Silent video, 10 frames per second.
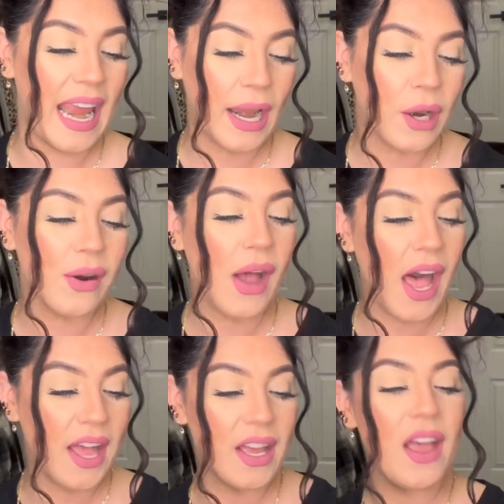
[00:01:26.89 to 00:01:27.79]
Air
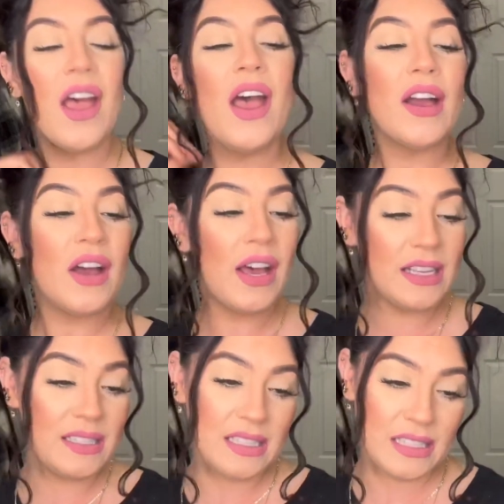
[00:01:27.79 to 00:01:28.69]
Hug
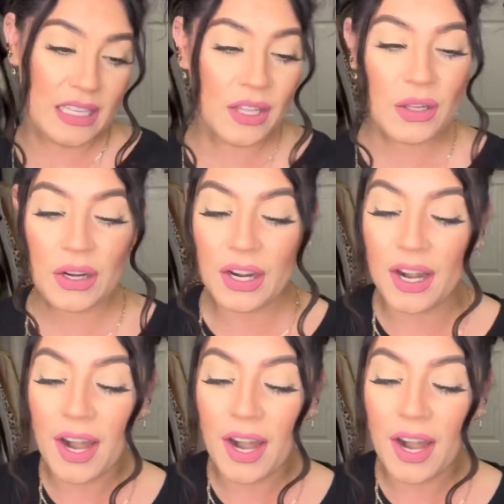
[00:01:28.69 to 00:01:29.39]
Concealer.